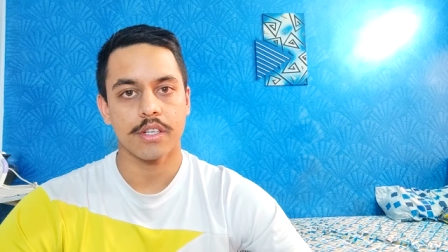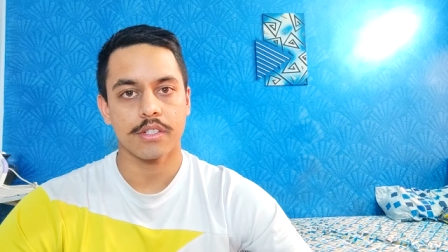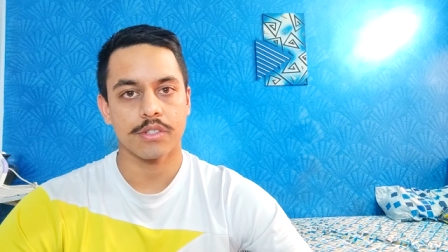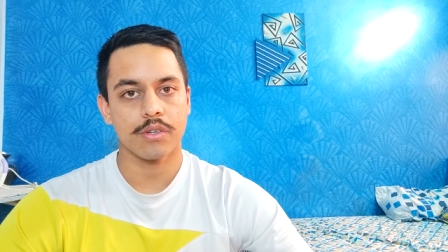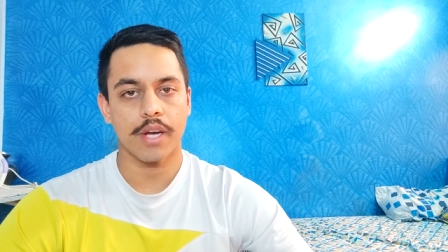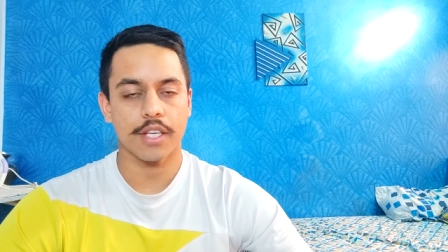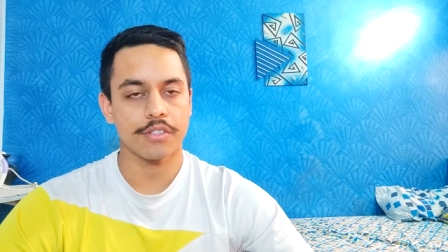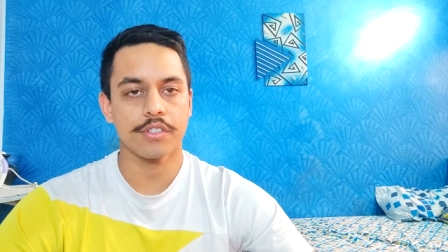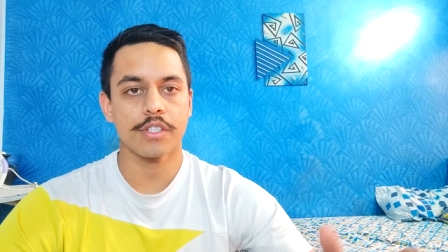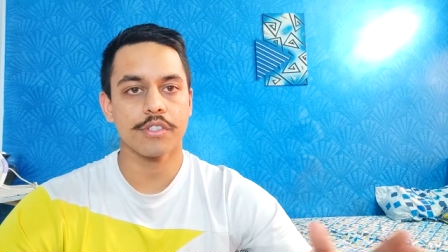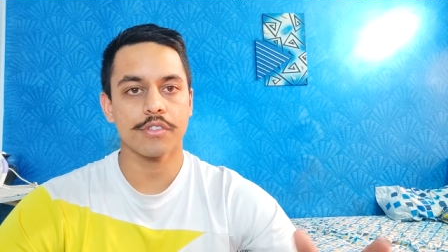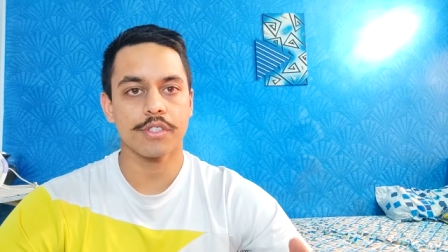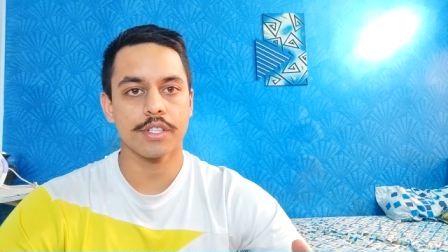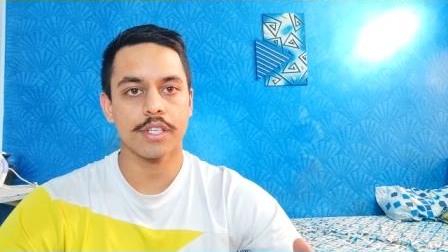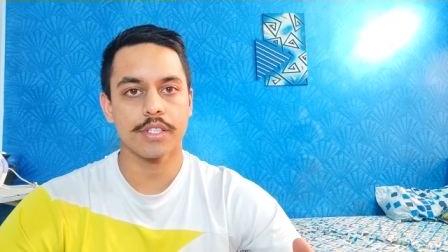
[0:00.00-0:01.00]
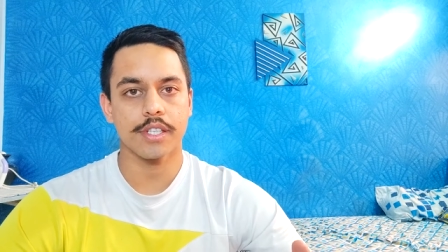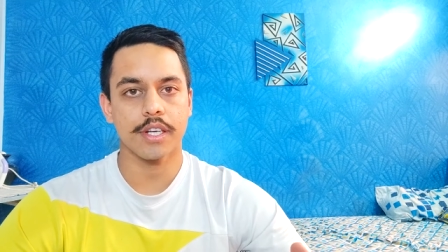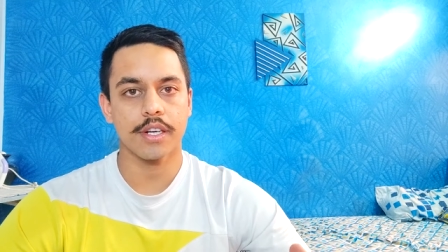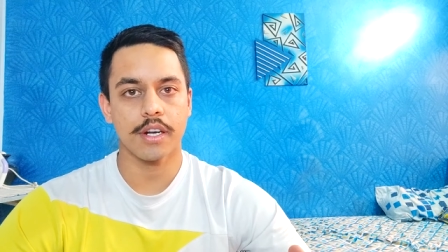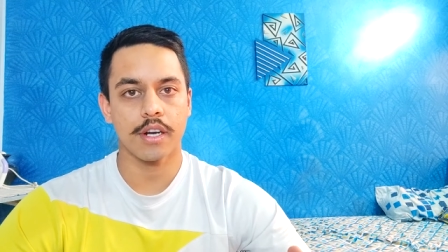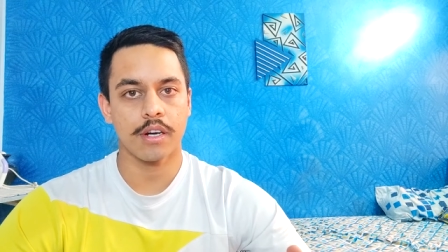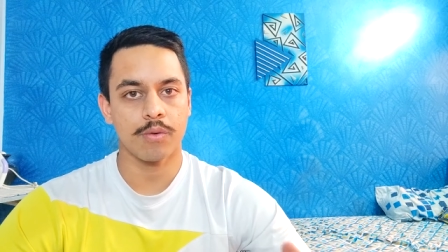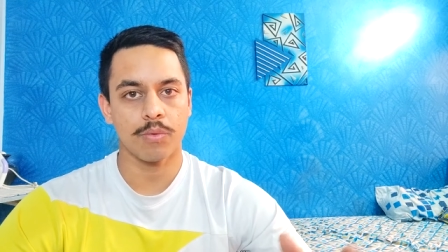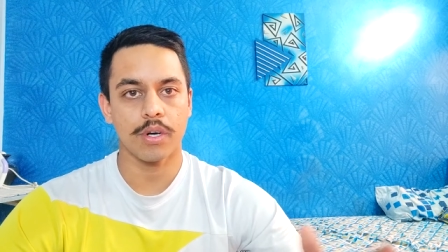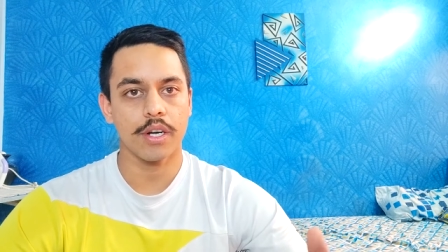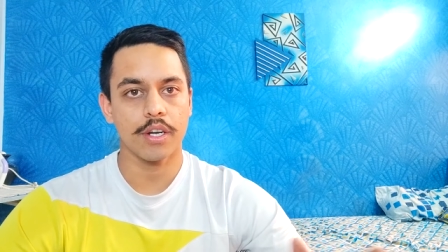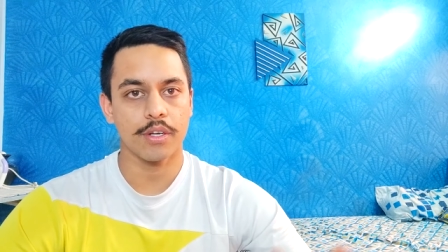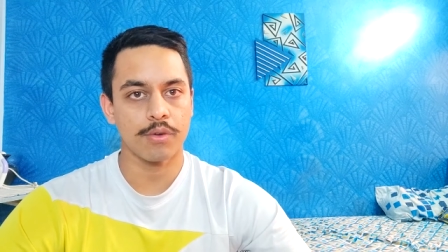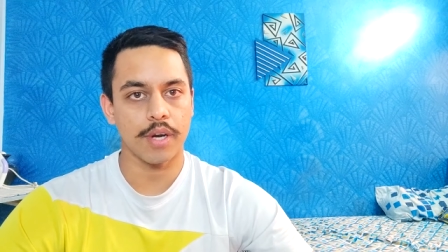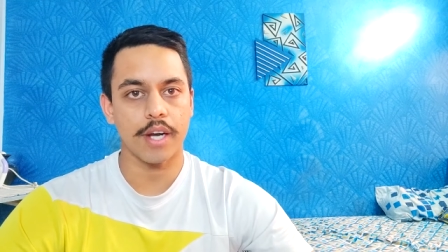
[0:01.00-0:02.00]
So as soon as you see a
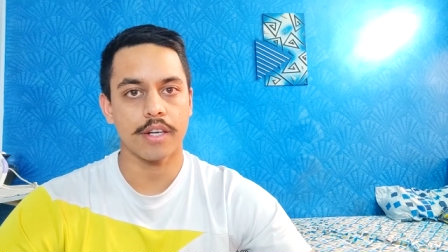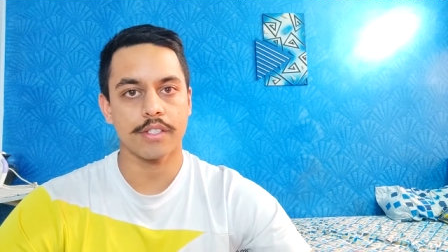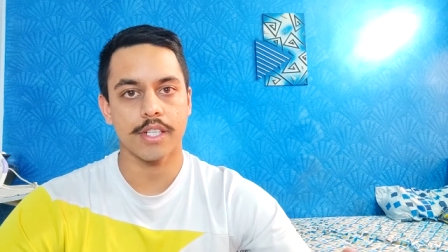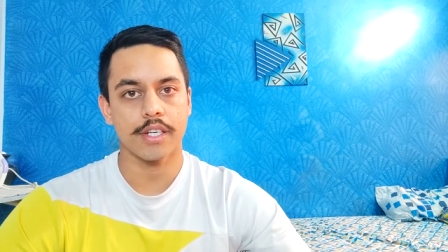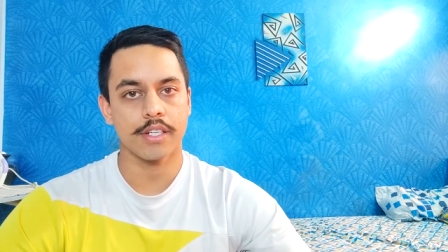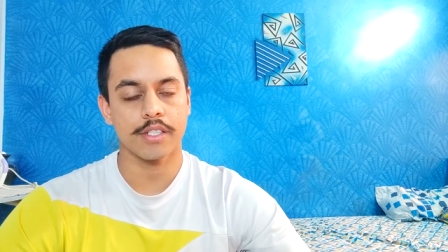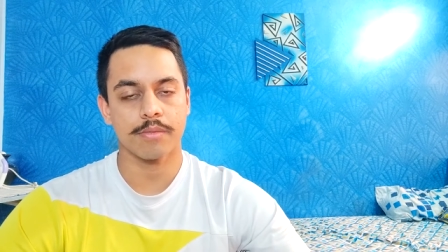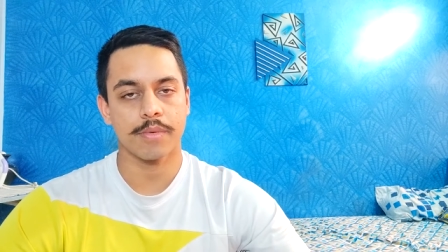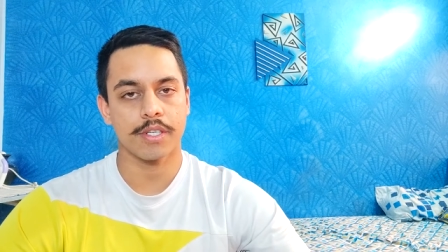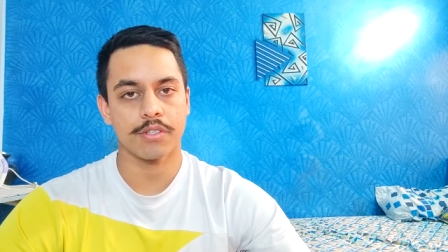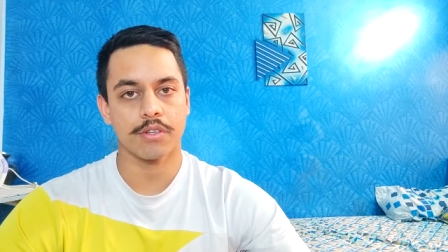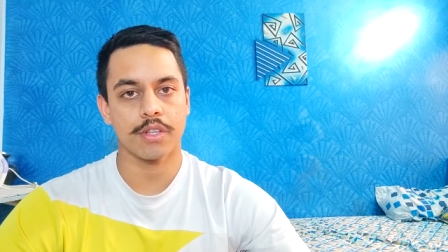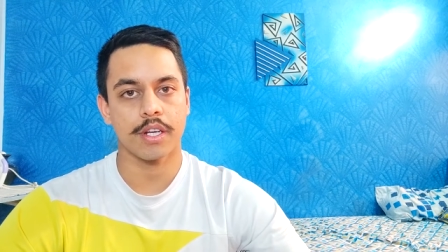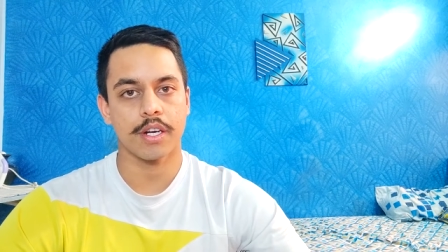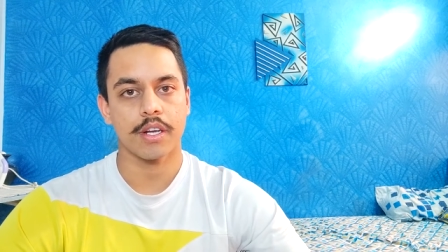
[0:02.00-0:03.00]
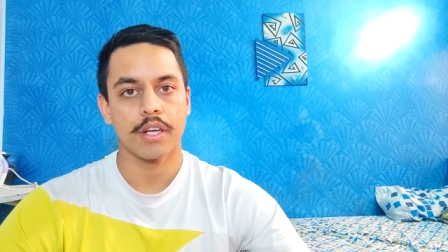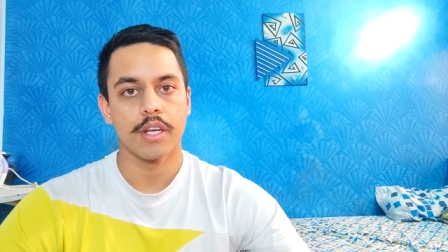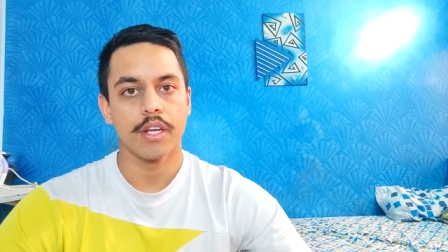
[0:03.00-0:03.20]
word, you write a sentence based on that.